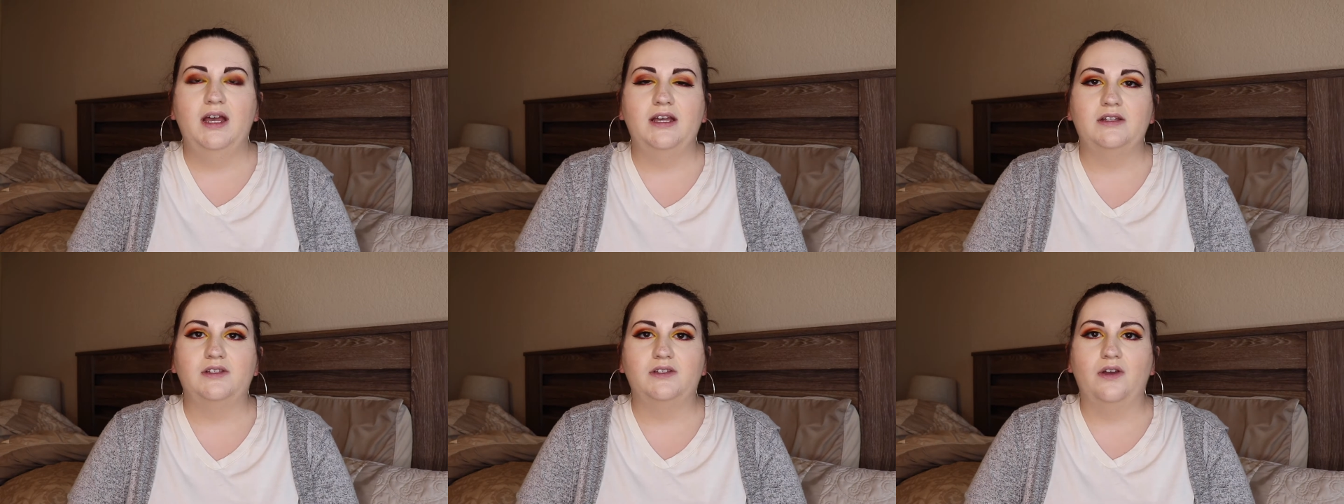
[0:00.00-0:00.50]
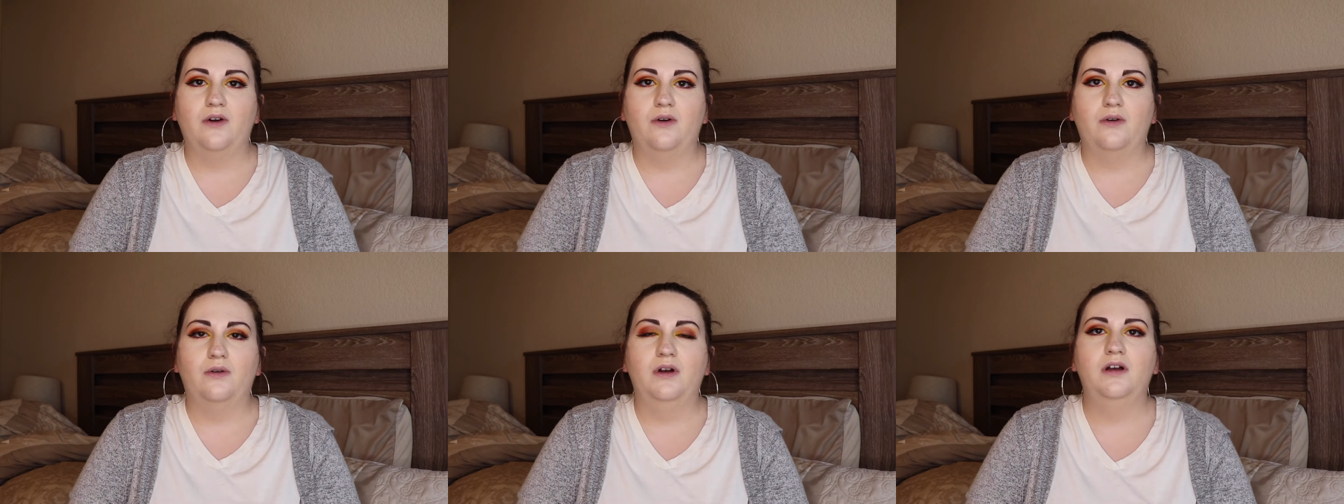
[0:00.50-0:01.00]
And
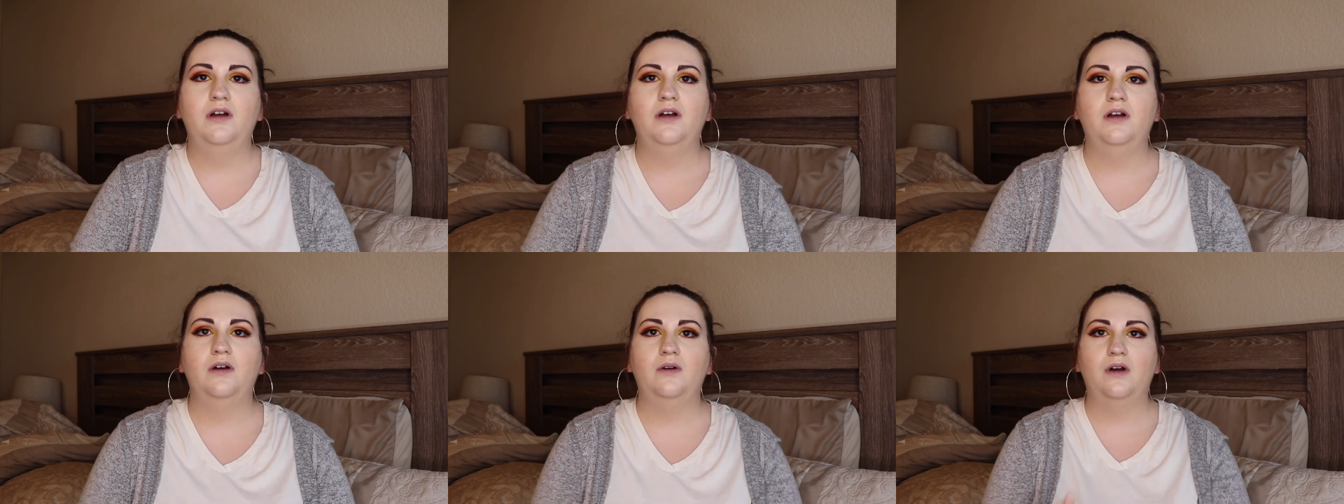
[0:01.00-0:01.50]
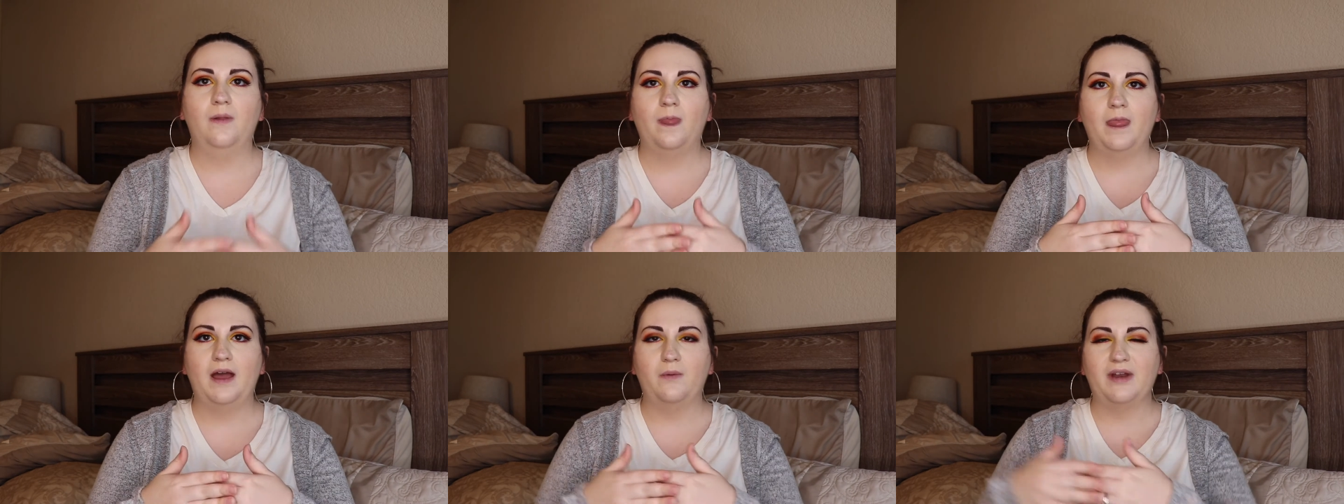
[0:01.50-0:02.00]
so
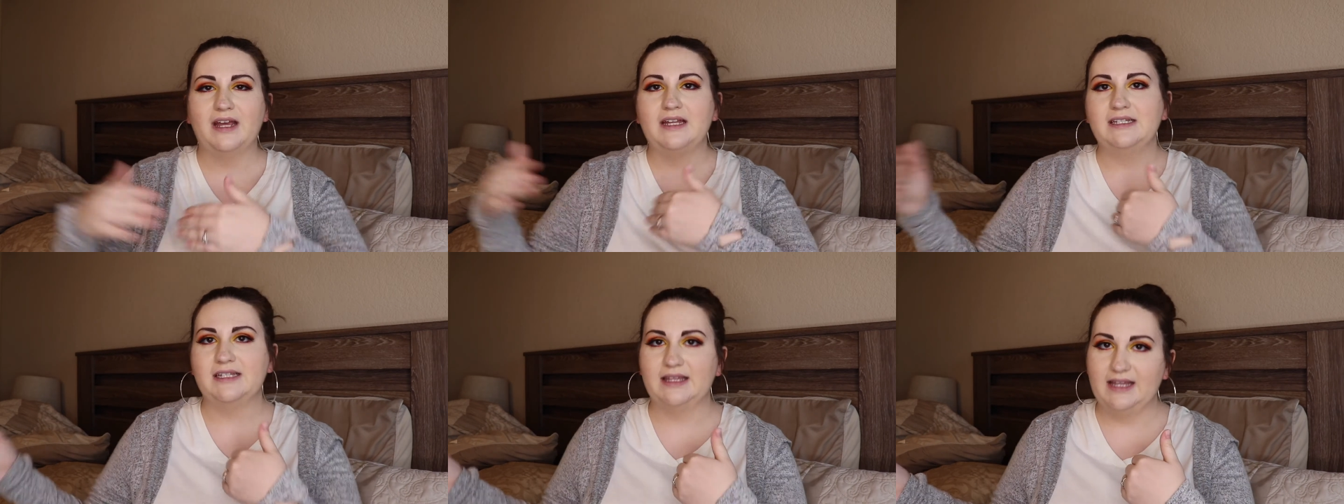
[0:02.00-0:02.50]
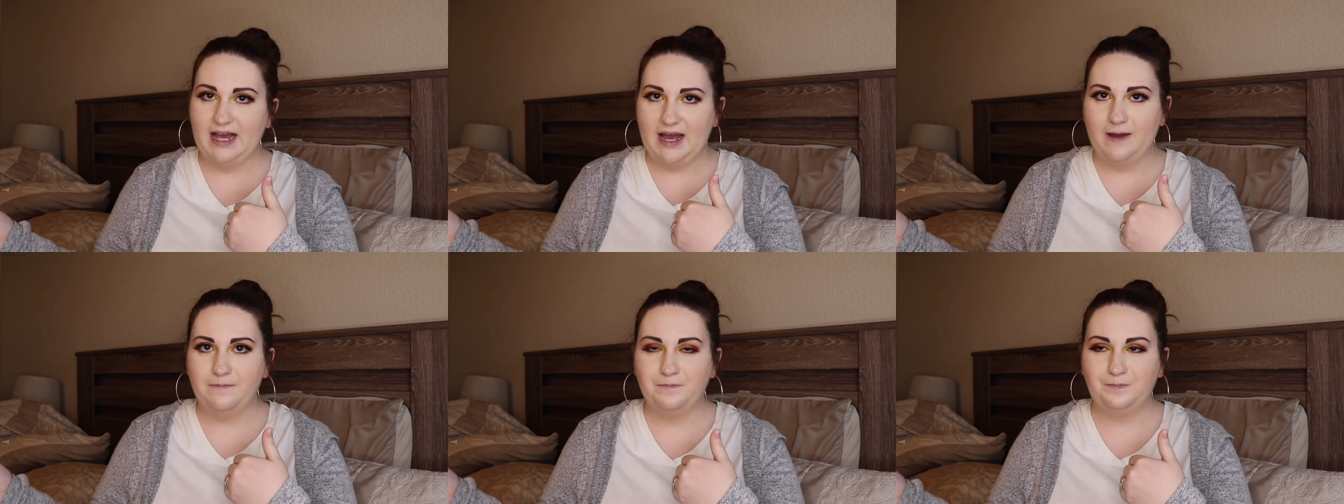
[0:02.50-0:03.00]
I went ahead and did that